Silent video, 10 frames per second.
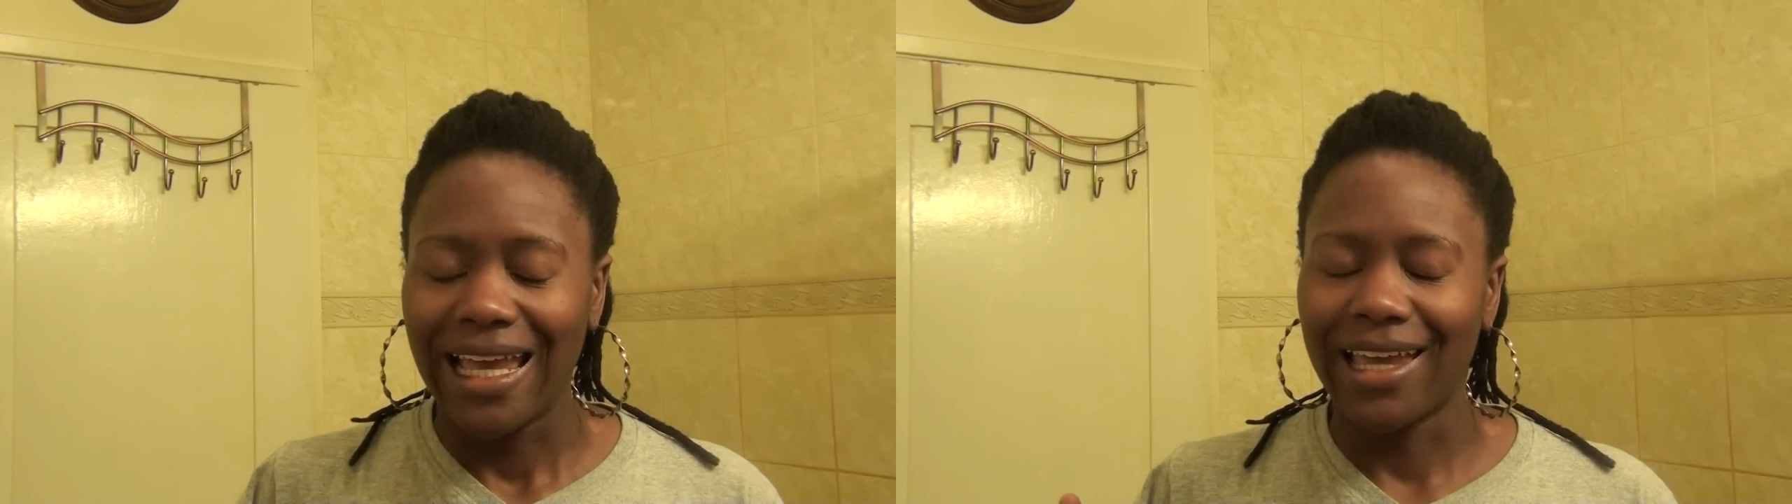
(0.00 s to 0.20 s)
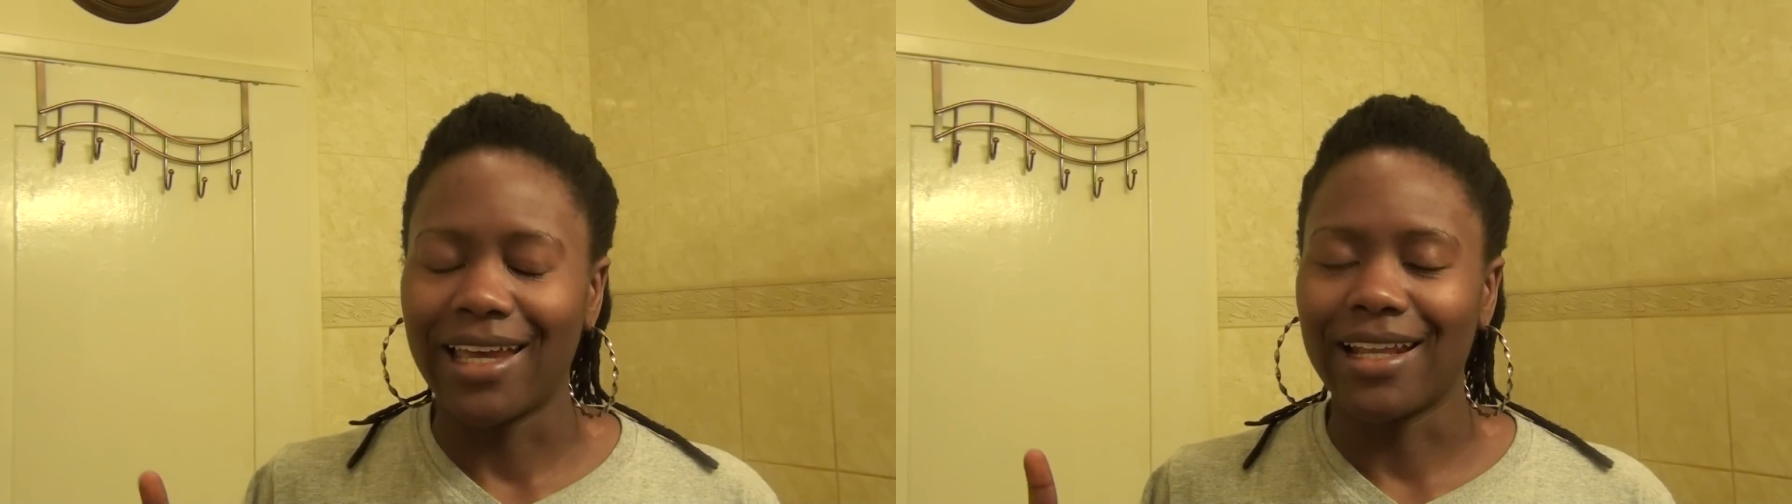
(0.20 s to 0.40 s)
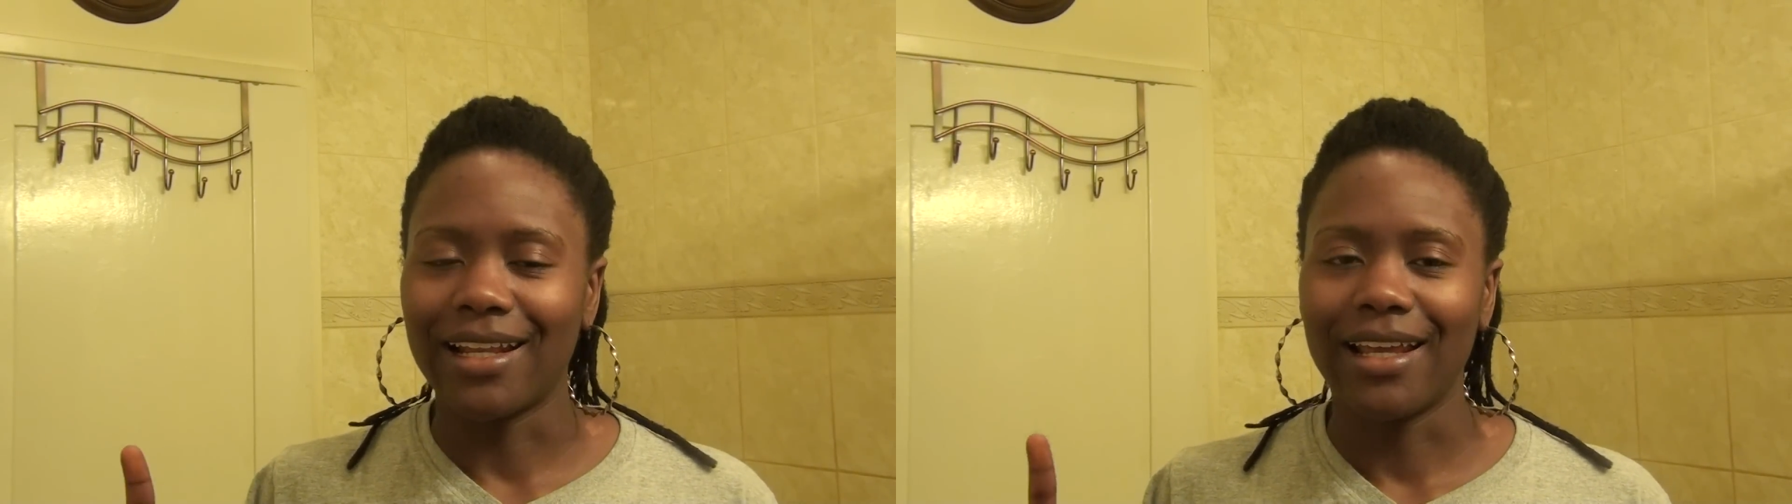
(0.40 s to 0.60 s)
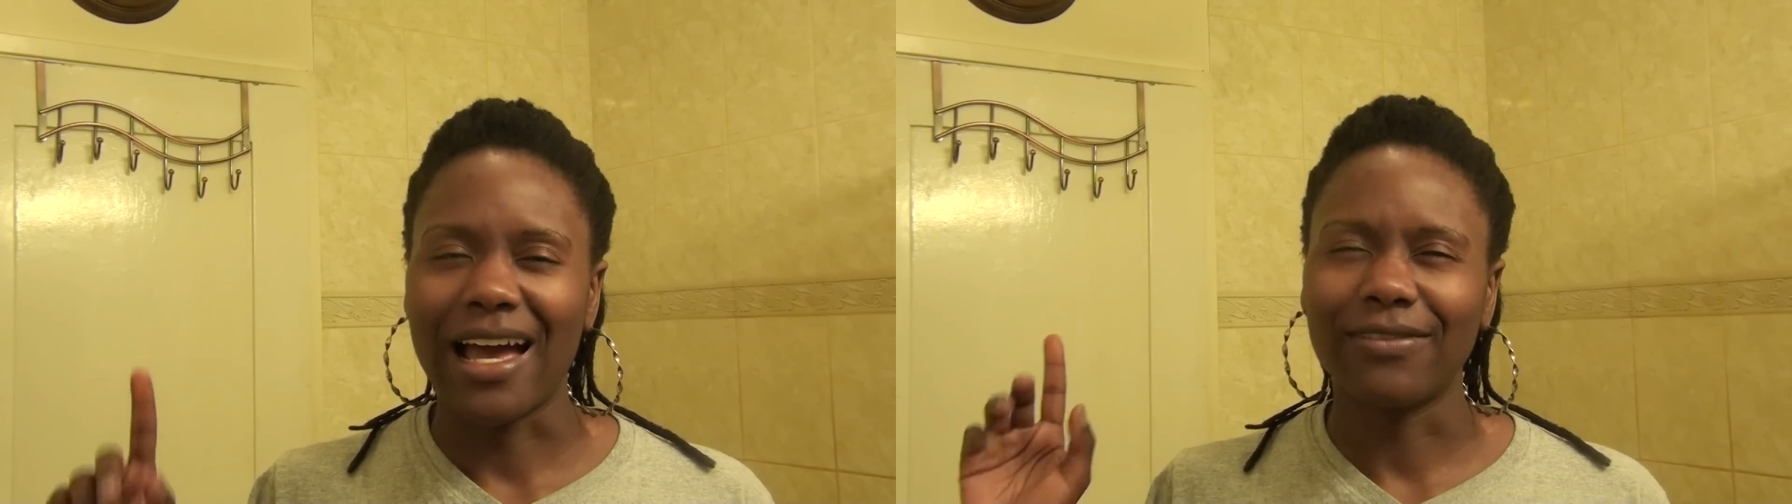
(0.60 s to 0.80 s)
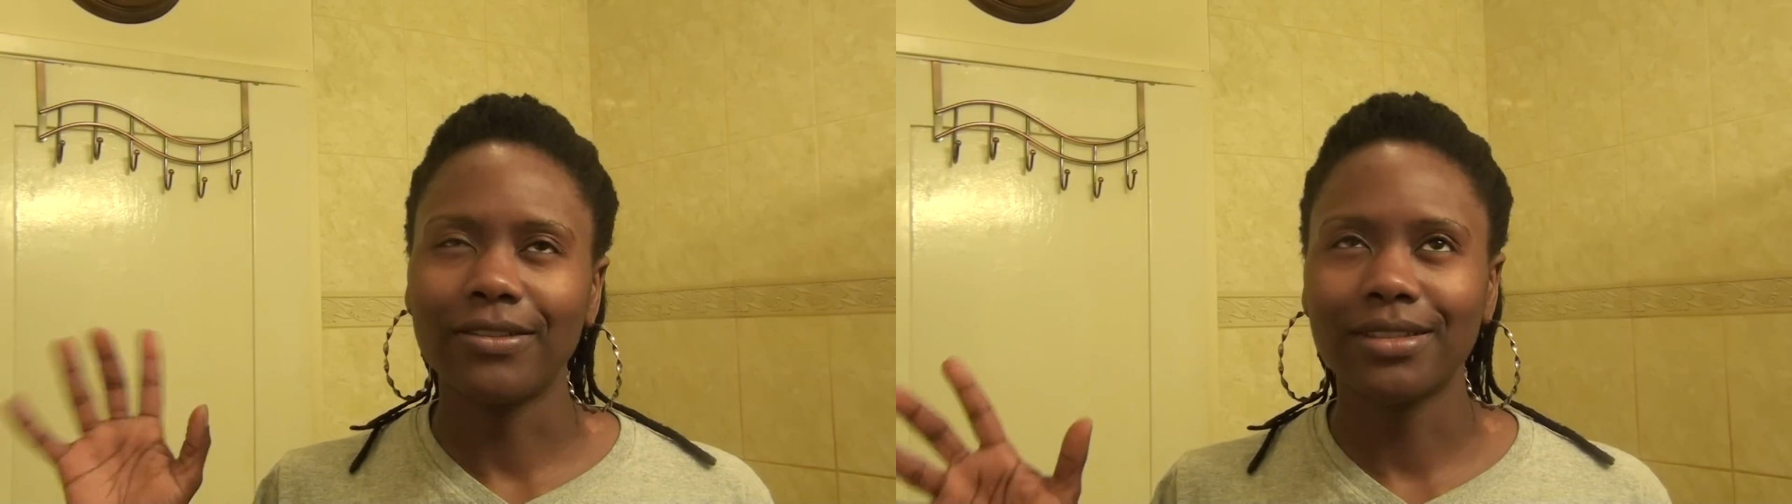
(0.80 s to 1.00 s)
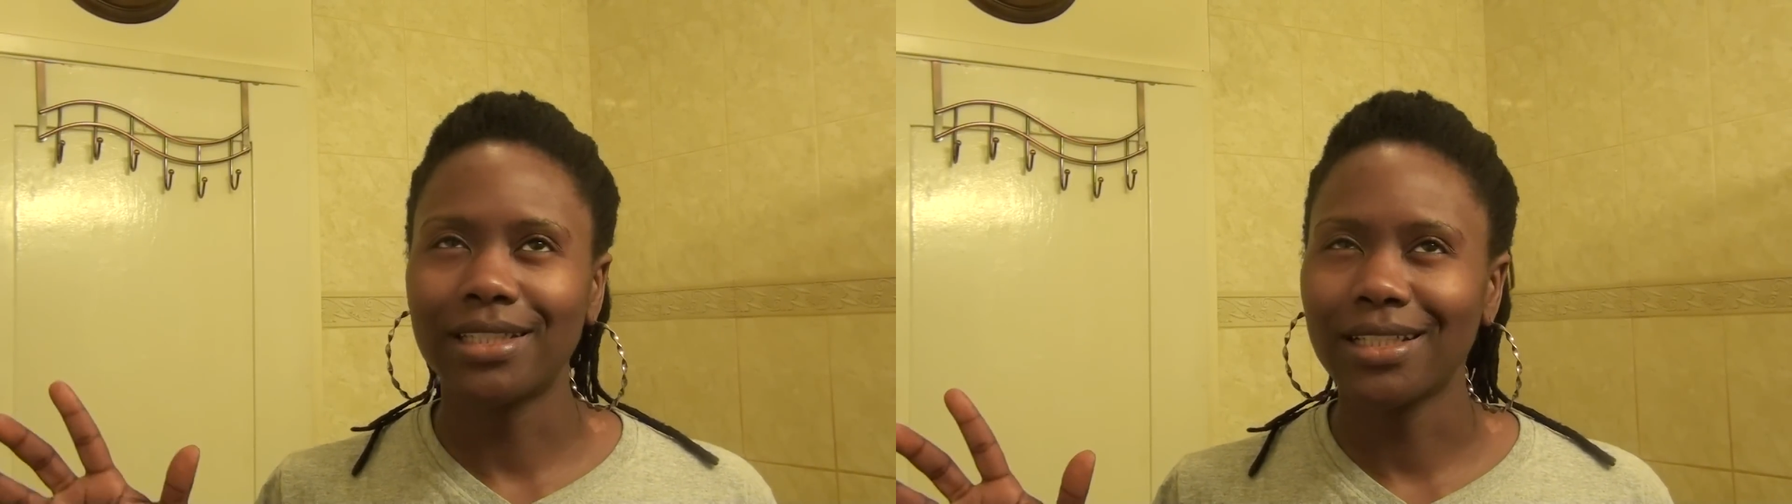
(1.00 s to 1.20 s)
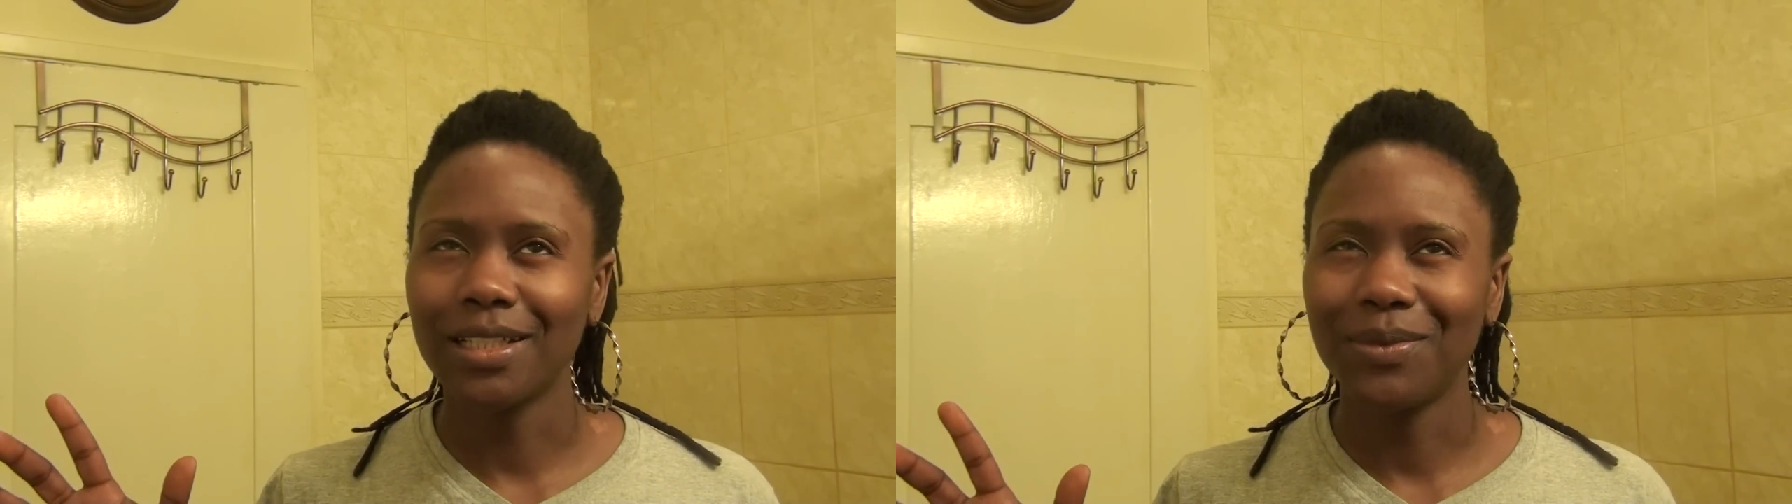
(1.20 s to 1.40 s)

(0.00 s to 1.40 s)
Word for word: And I feel silly